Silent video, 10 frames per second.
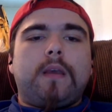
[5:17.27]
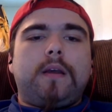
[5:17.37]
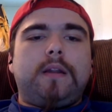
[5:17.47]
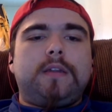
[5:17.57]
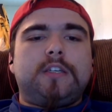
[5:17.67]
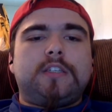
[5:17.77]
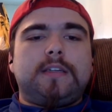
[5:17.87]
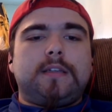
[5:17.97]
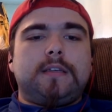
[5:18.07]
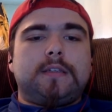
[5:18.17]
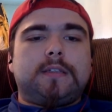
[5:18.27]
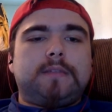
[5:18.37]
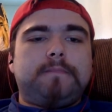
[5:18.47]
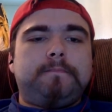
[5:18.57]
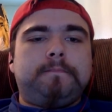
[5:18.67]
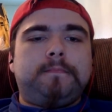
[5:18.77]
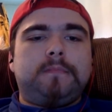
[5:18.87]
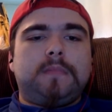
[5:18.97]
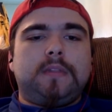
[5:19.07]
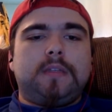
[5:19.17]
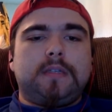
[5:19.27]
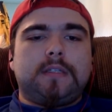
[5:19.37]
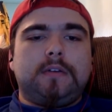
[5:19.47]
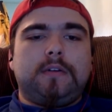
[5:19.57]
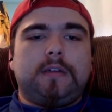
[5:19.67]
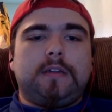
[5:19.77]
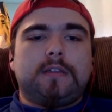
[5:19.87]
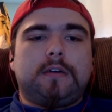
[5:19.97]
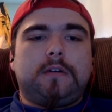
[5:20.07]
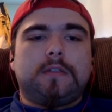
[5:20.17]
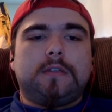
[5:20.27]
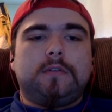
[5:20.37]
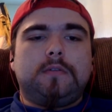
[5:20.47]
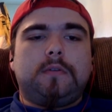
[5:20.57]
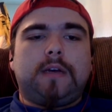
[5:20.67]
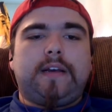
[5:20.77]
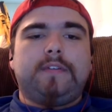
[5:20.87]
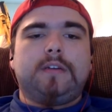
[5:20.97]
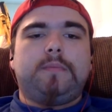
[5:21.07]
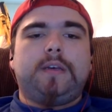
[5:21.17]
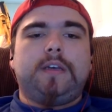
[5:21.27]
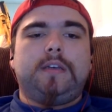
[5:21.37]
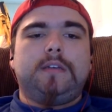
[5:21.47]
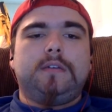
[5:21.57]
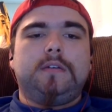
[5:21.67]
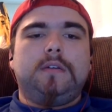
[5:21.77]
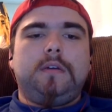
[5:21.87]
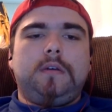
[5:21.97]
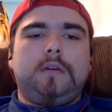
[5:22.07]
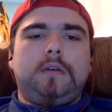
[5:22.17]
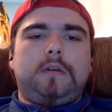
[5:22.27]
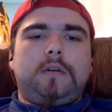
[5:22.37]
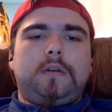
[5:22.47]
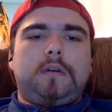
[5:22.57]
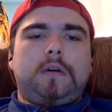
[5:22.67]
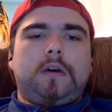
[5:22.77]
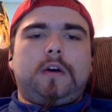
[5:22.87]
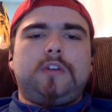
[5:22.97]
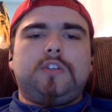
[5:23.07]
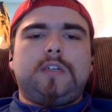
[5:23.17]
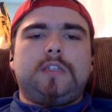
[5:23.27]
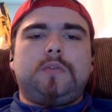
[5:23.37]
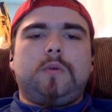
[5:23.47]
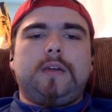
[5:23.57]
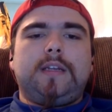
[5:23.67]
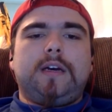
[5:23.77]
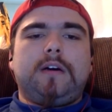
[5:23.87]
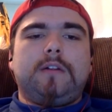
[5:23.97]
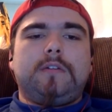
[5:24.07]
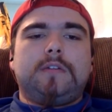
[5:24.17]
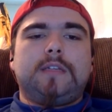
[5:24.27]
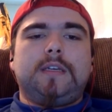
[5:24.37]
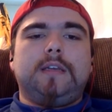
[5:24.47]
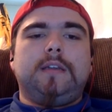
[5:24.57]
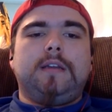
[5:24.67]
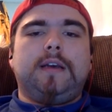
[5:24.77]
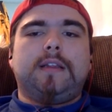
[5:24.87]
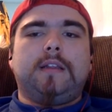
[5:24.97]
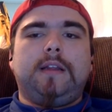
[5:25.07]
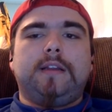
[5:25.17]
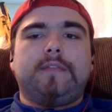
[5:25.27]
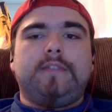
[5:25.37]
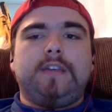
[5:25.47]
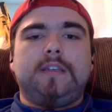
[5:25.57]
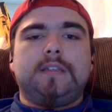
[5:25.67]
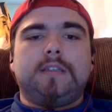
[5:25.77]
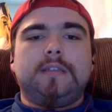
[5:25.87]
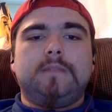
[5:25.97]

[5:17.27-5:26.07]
In addition to this, the student is also having to pay $120 in athletic fees.